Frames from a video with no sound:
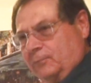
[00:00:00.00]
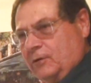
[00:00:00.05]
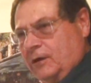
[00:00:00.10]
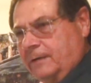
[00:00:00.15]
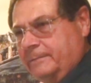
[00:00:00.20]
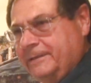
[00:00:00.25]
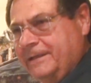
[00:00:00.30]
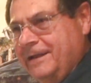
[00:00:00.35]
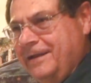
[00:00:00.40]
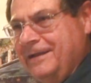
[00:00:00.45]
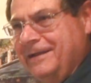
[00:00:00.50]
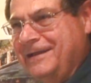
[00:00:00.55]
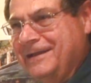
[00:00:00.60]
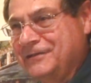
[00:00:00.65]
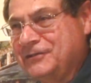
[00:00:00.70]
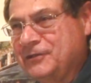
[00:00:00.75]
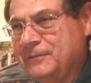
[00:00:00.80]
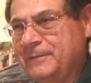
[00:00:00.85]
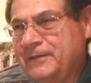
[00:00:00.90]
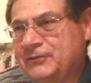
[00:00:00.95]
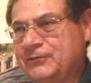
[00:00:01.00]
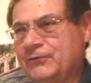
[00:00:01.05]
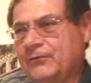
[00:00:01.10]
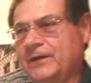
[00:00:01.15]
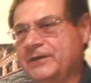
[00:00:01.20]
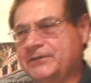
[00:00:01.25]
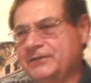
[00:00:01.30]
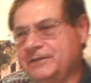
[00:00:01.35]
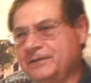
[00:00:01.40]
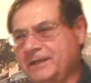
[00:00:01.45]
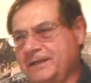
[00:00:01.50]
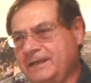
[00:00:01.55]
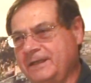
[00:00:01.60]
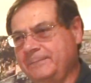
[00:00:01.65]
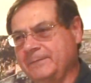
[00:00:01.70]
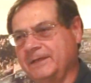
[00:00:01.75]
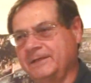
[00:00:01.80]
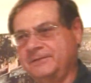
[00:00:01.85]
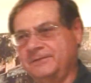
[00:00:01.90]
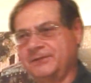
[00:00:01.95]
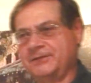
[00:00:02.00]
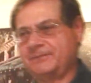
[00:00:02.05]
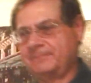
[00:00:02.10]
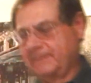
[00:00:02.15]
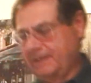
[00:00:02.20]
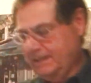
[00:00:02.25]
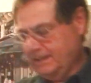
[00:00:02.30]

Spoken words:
probably get some interesting emails.